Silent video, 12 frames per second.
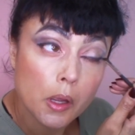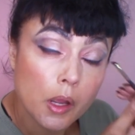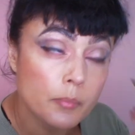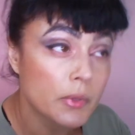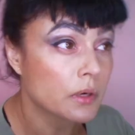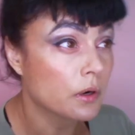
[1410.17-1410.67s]
I
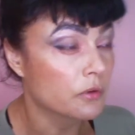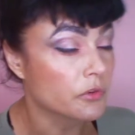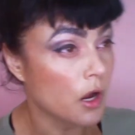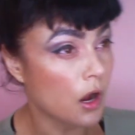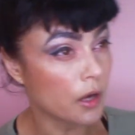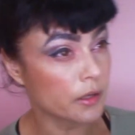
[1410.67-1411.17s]
may not have
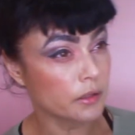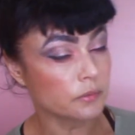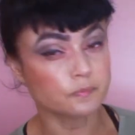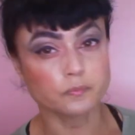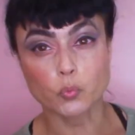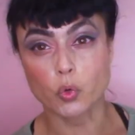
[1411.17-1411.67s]
caught it
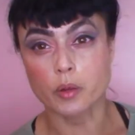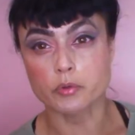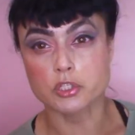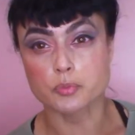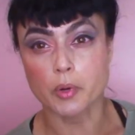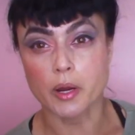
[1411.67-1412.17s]
when I
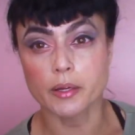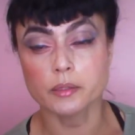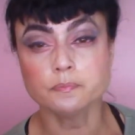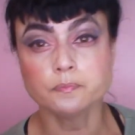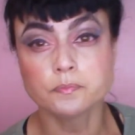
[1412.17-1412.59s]
was spraying.